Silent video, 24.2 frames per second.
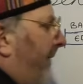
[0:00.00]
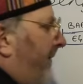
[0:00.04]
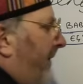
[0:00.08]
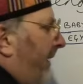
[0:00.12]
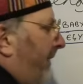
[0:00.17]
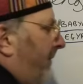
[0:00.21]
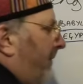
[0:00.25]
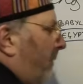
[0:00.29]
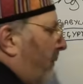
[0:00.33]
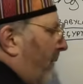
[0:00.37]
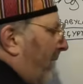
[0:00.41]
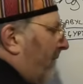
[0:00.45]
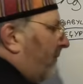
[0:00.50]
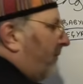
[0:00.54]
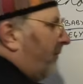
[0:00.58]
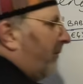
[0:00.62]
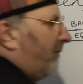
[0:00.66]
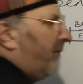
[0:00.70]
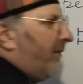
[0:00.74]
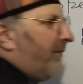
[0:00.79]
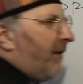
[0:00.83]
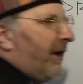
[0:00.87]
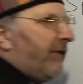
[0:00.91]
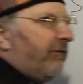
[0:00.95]
and then the Western
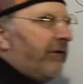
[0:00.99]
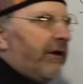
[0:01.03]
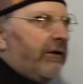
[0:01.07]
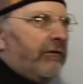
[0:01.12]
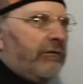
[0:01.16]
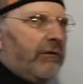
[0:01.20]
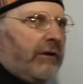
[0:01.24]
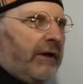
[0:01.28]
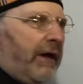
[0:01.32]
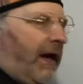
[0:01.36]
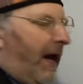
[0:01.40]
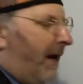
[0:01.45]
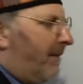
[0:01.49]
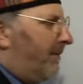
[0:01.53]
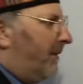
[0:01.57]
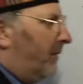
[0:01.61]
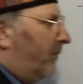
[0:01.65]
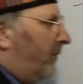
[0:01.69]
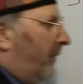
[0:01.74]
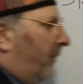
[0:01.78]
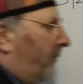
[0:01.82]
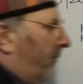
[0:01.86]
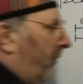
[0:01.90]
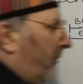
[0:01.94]
civilization came
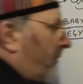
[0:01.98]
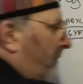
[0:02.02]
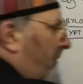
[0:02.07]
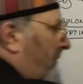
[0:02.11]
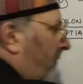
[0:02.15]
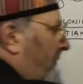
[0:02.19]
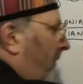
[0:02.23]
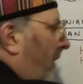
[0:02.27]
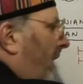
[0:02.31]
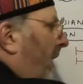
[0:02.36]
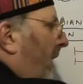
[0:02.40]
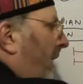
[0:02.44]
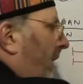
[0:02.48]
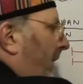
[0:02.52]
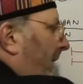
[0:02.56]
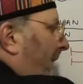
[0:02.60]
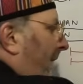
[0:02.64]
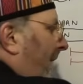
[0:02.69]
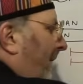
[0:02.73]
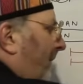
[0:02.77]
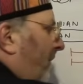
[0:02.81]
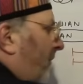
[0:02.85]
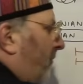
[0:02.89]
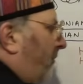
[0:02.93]
into existence and
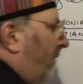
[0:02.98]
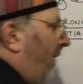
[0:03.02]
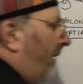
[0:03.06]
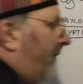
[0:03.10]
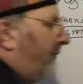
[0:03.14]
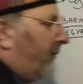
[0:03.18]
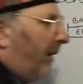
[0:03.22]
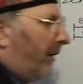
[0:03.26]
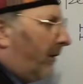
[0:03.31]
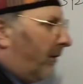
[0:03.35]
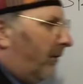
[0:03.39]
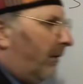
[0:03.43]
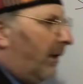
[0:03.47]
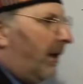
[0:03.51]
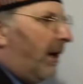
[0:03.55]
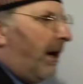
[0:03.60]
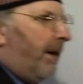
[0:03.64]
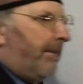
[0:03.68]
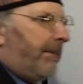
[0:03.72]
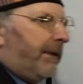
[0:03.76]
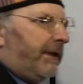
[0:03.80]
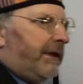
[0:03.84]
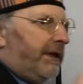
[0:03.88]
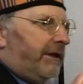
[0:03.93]
had its life cycle.
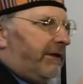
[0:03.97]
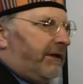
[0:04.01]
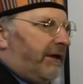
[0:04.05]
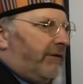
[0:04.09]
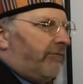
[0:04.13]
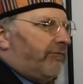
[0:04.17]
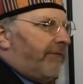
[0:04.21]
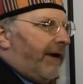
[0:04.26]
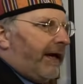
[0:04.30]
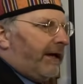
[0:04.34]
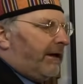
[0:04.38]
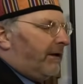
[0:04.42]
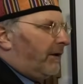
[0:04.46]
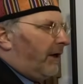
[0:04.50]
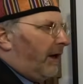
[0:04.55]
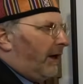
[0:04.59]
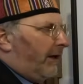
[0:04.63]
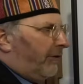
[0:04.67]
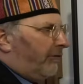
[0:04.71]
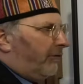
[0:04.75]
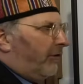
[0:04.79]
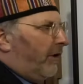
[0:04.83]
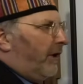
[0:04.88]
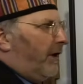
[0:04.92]
But he did
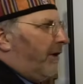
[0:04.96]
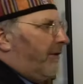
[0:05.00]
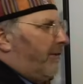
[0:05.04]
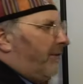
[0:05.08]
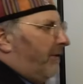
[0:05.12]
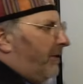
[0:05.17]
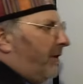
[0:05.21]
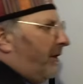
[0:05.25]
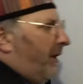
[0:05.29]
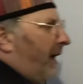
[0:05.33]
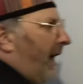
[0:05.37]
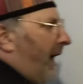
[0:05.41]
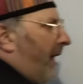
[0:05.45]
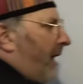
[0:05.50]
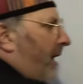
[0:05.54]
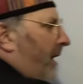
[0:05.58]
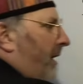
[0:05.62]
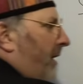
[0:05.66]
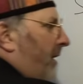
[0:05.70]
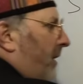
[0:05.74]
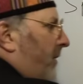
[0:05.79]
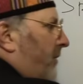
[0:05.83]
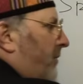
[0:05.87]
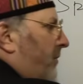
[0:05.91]
recognize that
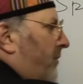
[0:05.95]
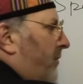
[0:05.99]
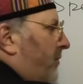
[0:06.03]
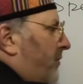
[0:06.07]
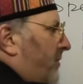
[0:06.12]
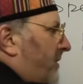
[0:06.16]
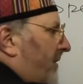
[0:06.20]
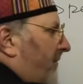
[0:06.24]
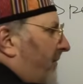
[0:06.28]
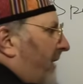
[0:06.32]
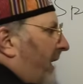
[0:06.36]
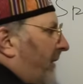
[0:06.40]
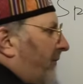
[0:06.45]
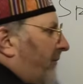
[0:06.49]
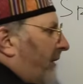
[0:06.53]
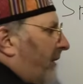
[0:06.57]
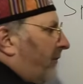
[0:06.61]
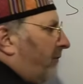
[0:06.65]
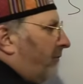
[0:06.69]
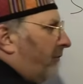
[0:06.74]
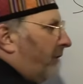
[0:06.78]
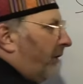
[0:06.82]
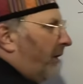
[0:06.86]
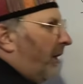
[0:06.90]
a new
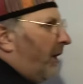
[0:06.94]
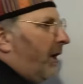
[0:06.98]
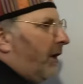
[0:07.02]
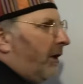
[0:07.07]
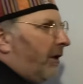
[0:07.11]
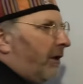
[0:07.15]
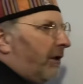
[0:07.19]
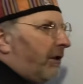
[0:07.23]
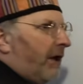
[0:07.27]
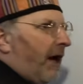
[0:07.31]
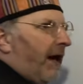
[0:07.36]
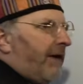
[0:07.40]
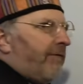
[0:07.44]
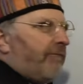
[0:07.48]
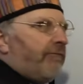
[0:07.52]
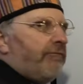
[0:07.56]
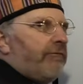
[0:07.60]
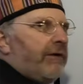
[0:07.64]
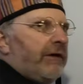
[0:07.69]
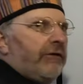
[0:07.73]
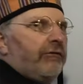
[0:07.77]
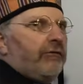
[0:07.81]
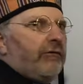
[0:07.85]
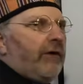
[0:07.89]
civilization can kind of
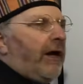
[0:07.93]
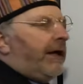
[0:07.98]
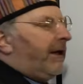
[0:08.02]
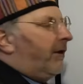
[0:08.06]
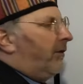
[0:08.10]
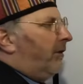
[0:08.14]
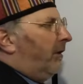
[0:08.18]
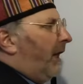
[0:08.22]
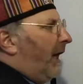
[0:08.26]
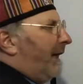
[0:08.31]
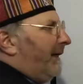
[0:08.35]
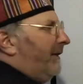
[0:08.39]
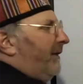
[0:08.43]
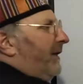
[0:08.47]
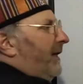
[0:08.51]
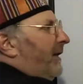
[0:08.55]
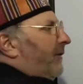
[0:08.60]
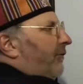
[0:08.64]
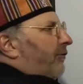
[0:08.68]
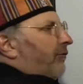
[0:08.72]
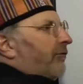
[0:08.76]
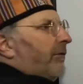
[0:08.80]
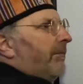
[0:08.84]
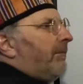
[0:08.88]
recycle
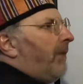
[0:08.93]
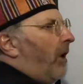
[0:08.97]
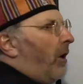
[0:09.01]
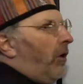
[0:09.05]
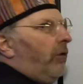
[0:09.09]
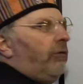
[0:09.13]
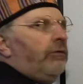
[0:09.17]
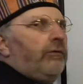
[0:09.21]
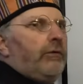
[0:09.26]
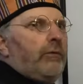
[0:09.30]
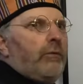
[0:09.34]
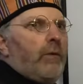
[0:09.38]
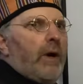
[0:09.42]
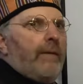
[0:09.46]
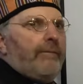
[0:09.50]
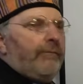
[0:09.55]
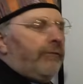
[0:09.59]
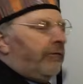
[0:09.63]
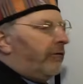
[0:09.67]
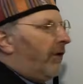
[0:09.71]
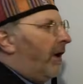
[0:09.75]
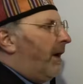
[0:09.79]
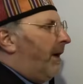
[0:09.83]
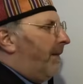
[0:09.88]
ideas from older
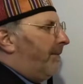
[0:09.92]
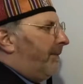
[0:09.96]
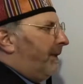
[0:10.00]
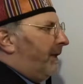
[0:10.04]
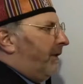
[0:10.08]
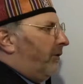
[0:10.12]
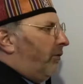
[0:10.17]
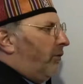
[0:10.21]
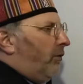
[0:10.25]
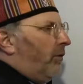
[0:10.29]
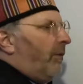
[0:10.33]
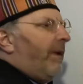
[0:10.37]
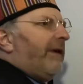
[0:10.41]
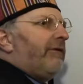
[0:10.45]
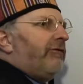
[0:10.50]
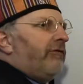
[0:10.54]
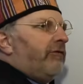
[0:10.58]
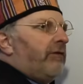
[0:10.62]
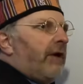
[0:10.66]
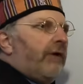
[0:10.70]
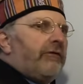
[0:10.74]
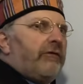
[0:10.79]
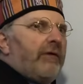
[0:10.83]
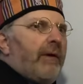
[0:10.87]
ones, but it always
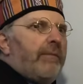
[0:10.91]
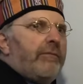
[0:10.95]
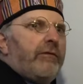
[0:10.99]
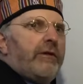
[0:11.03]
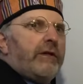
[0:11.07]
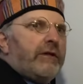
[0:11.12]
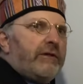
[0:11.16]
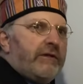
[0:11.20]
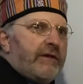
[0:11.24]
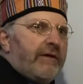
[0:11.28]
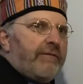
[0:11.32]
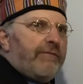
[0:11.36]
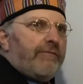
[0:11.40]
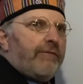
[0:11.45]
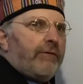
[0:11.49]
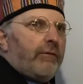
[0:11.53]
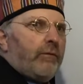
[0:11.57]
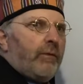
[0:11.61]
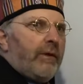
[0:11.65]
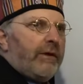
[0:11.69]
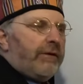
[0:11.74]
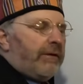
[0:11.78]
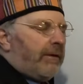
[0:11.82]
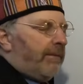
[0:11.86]
does something
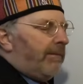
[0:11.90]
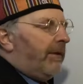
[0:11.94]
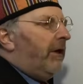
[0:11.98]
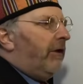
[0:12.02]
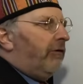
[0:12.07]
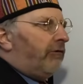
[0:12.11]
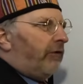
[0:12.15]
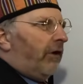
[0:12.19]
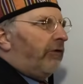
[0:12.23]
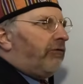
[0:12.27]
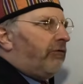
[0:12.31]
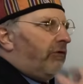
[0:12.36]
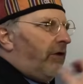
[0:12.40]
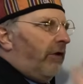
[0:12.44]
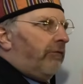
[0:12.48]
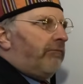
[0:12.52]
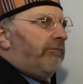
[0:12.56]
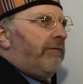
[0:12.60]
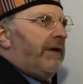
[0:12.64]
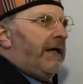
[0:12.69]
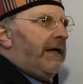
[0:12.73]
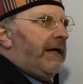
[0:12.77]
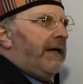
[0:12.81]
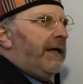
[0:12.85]
different with them. So it's
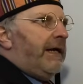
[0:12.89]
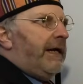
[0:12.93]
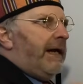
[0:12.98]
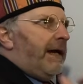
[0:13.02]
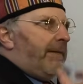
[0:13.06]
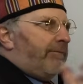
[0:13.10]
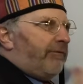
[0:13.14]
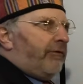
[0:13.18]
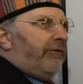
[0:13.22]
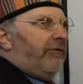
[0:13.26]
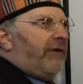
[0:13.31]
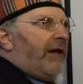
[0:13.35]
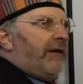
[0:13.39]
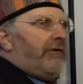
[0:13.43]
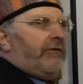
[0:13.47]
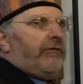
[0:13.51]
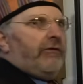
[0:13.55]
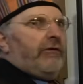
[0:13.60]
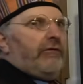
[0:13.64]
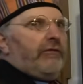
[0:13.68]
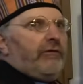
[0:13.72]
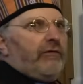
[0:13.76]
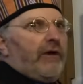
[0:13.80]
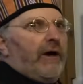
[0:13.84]
not really, it
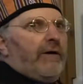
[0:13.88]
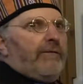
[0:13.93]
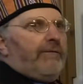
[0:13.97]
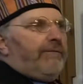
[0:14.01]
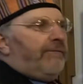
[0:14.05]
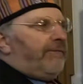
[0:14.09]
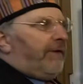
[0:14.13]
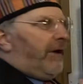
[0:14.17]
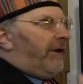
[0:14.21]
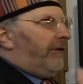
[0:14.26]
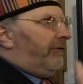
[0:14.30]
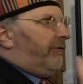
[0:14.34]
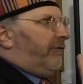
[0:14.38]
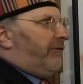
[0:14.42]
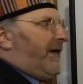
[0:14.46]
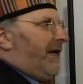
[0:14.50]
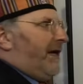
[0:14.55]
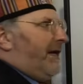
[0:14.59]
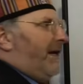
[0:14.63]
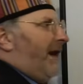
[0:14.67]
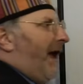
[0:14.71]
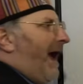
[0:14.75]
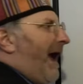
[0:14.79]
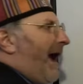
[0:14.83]
presents itself as
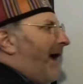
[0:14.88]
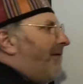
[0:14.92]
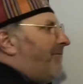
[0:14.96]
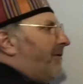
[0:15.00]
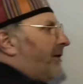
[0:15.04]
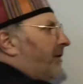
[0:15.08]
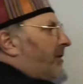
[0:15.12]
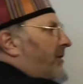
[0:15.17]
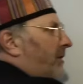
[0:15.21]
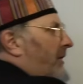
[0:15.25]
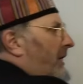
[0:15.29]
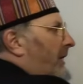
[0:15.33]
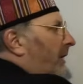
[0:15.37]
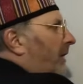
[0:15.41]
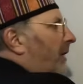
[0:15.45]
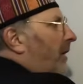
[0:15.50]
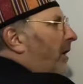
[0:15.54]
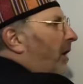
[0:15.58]
the inheritor